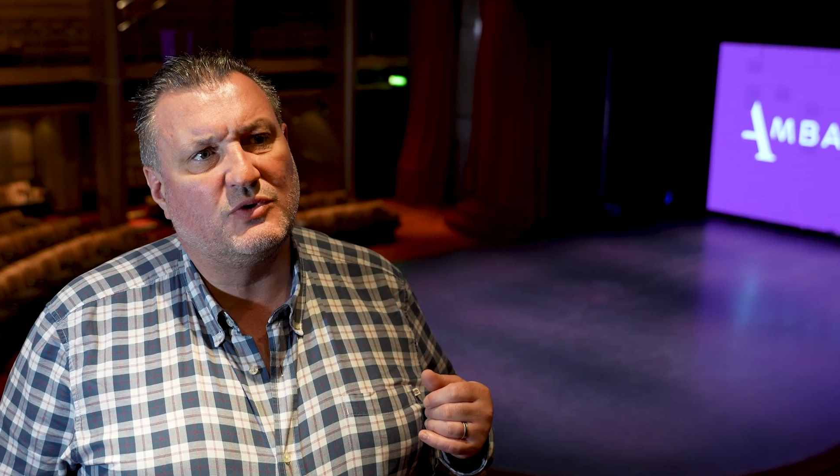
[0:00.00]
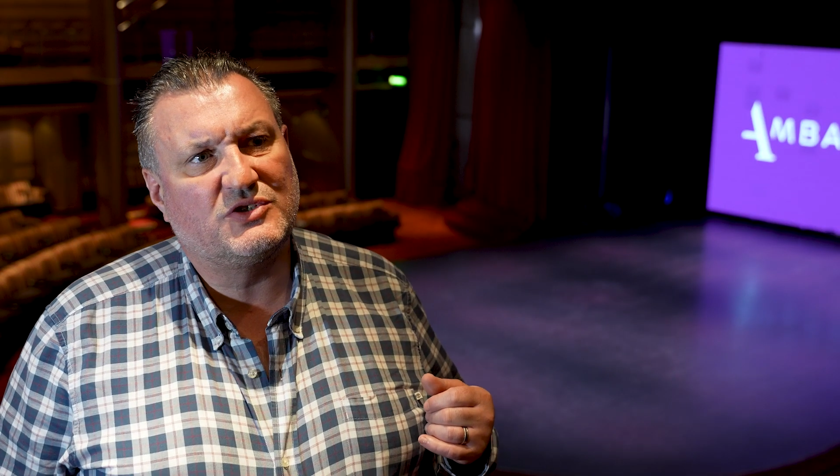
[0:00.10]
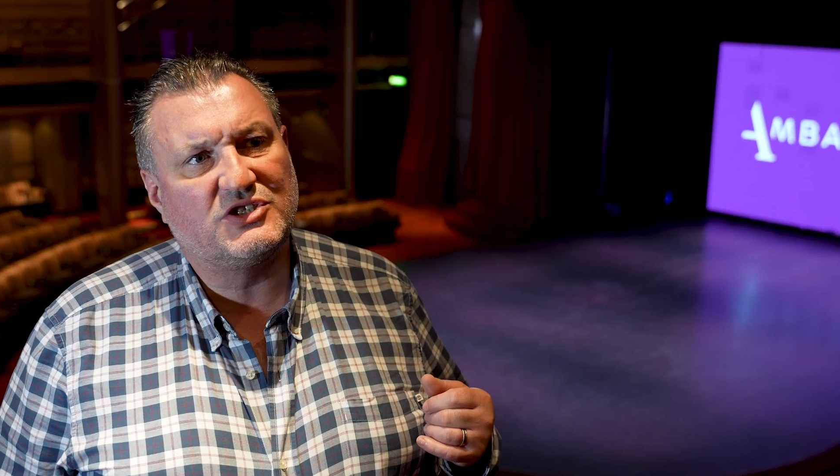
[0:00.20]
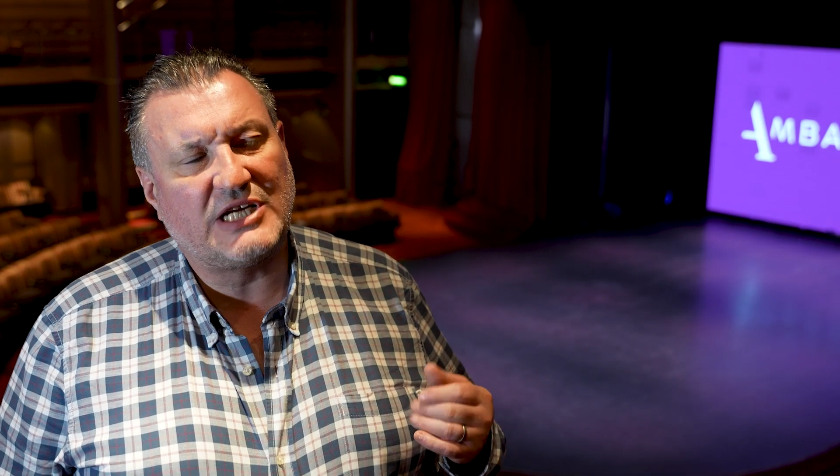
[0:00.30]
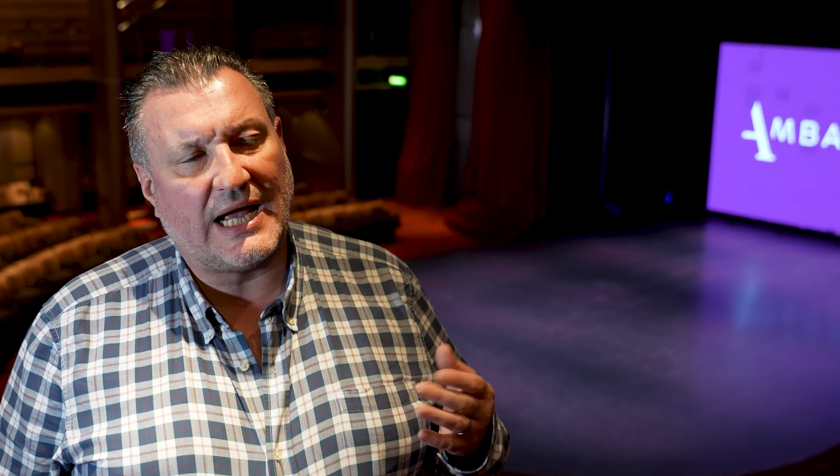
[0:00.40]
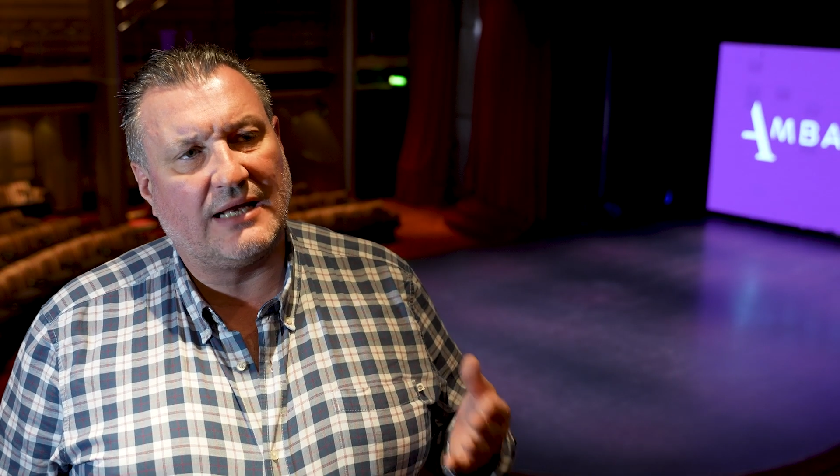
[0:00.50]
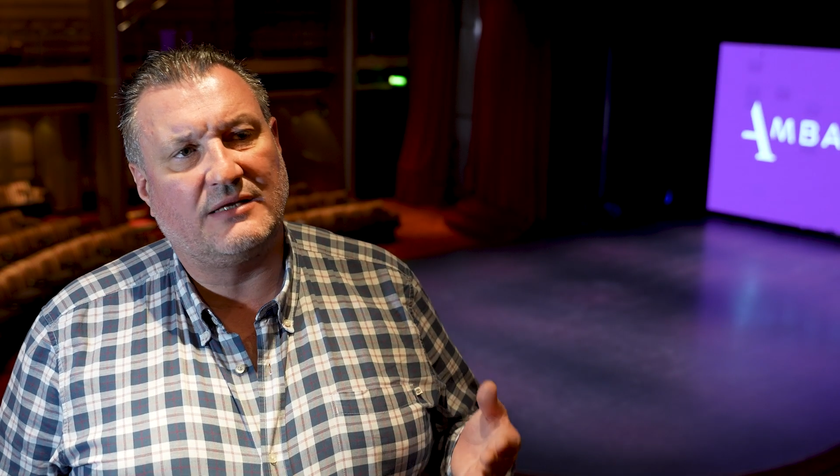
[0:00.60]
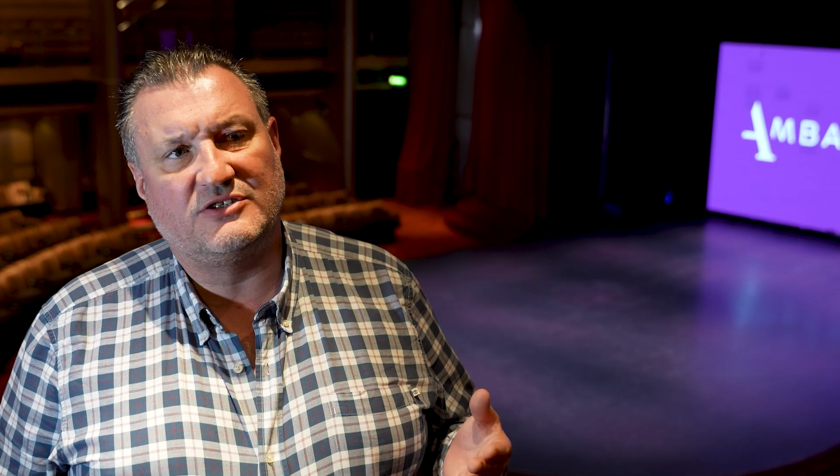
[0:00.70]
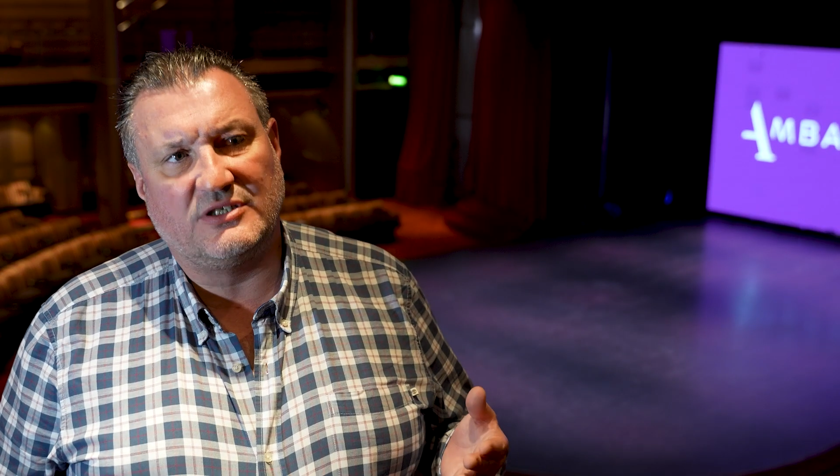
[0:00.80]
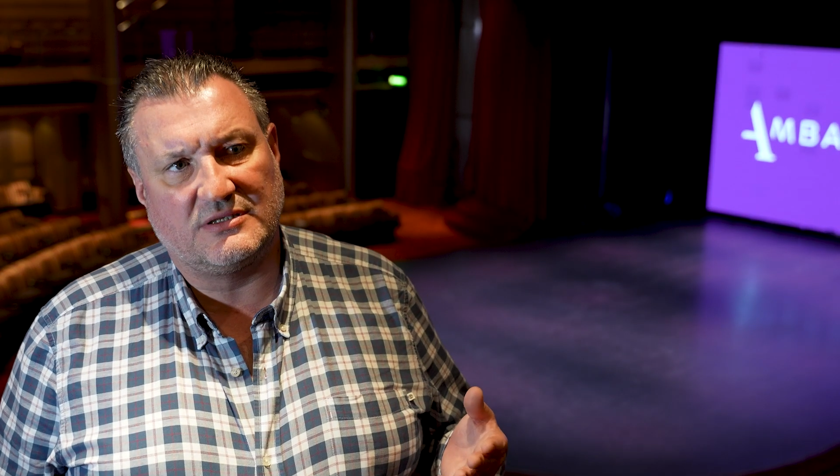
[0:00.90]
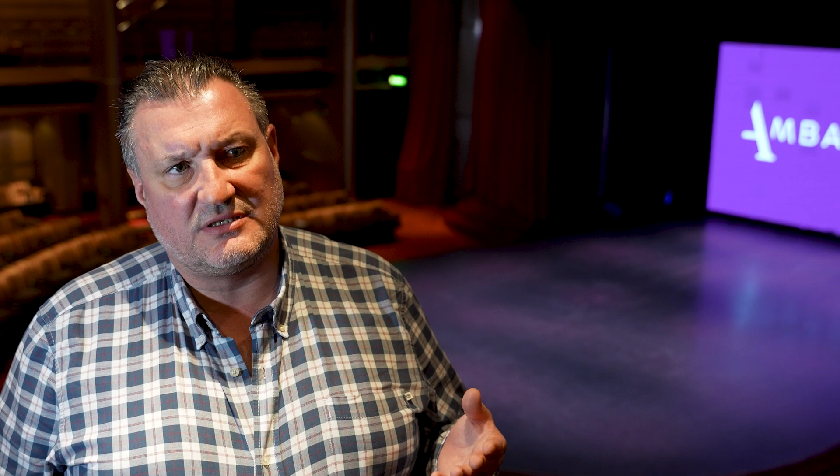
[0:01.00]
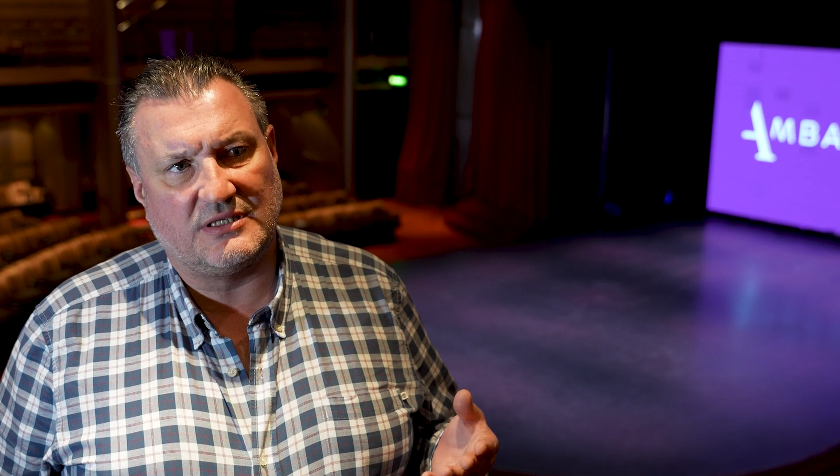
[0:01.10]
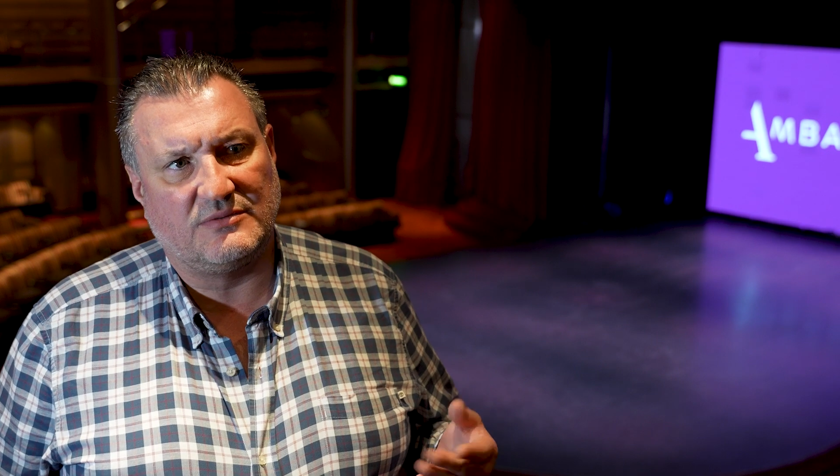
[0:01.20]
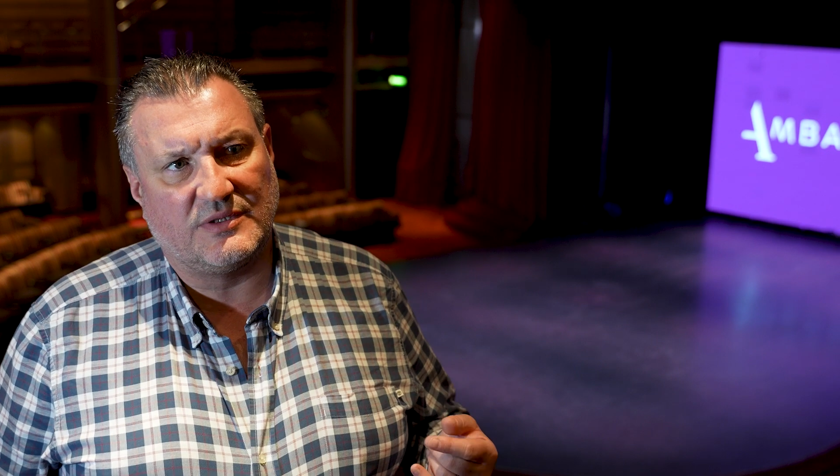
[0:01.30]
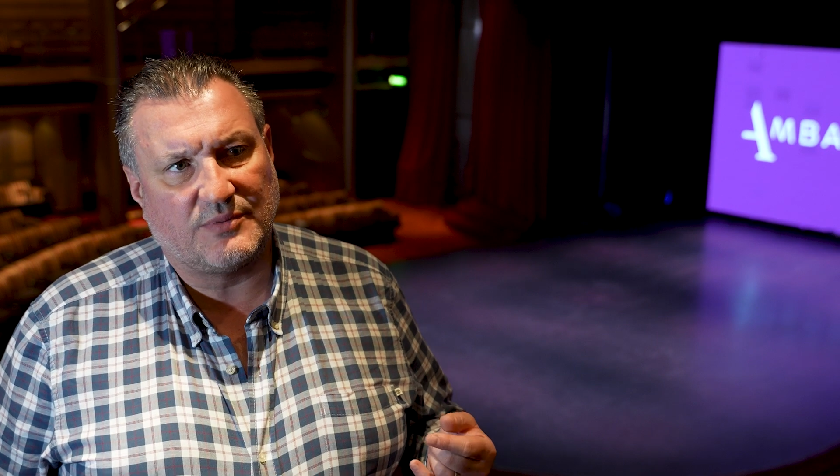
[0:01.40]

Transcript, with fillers: most challenging scene we